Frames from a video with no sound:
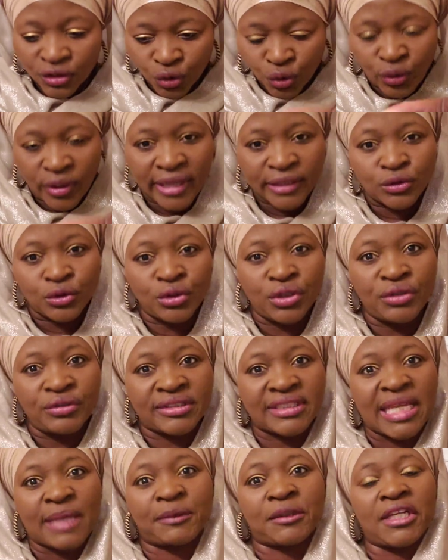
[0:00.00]
you get to the
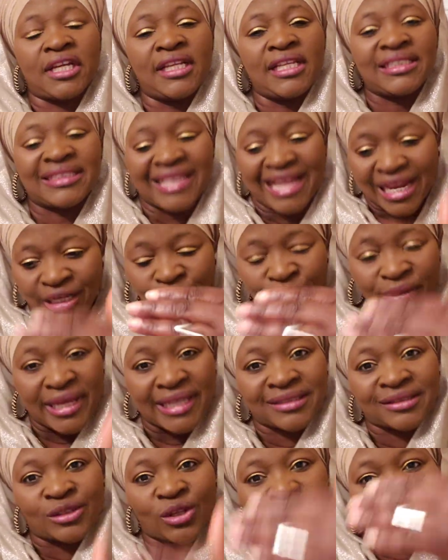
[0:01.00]
receptionist and you get
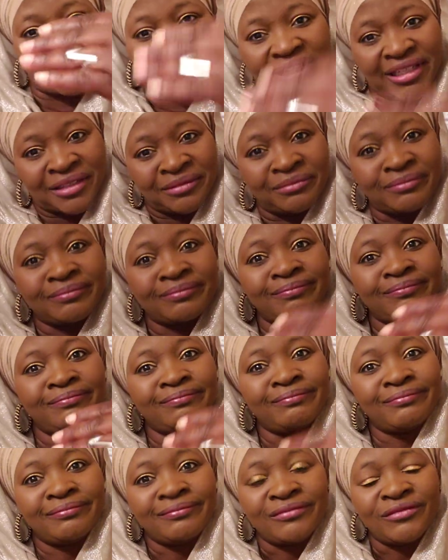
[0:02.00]
stuck there.
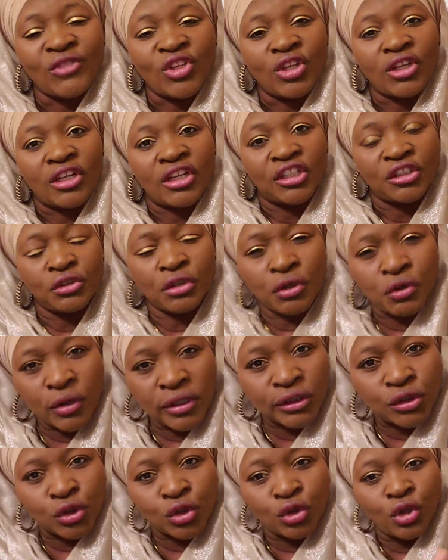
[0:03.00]
You're
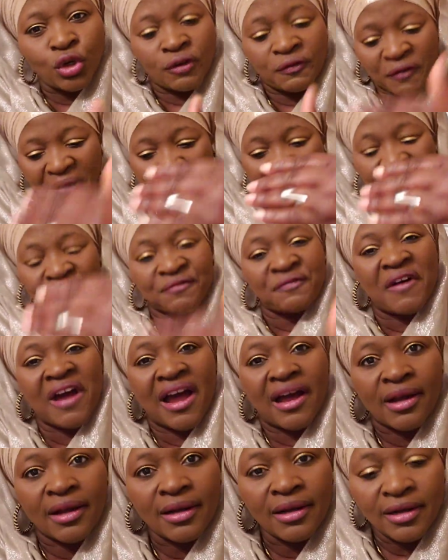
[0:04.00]
going to your
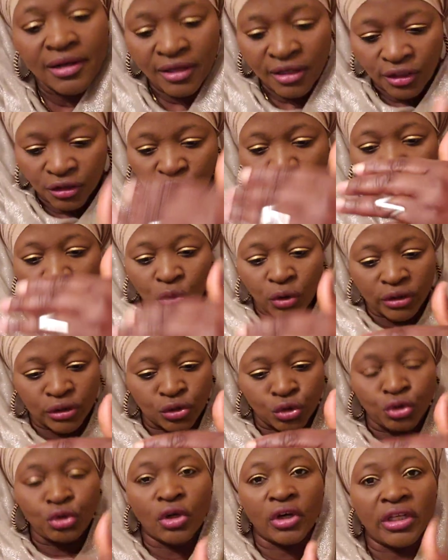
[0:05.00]
afa. You're going
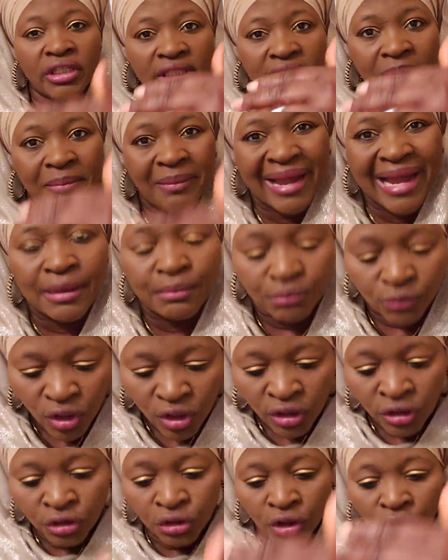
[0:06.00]
to your imam.
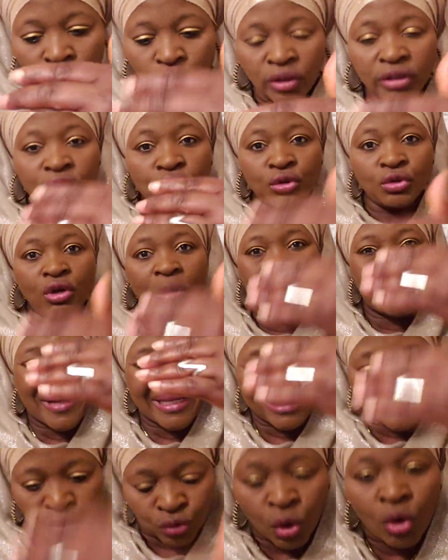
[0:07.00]
You're going to your
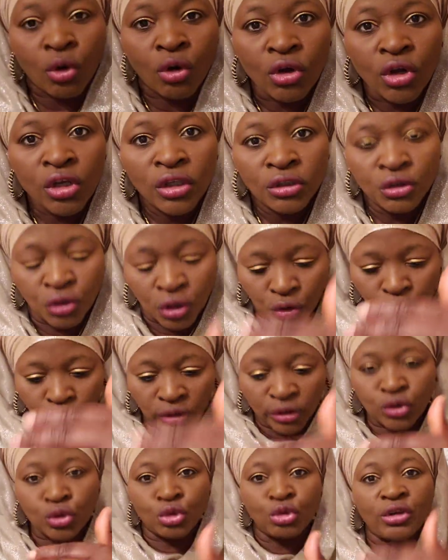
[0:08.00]
pastor. You're
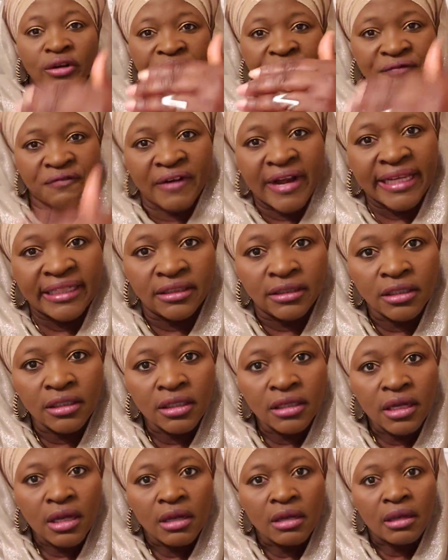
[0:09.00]
going to your friend.
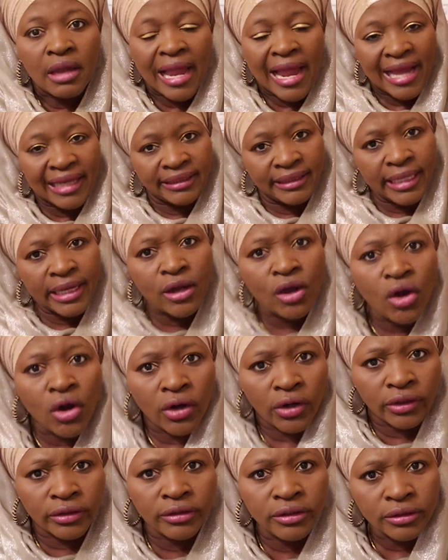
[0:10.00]
Are they
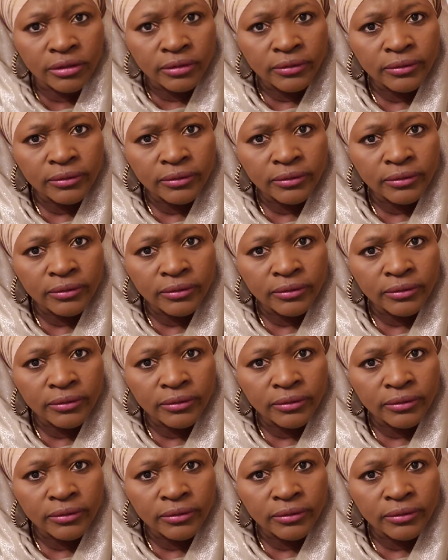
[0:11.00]
God?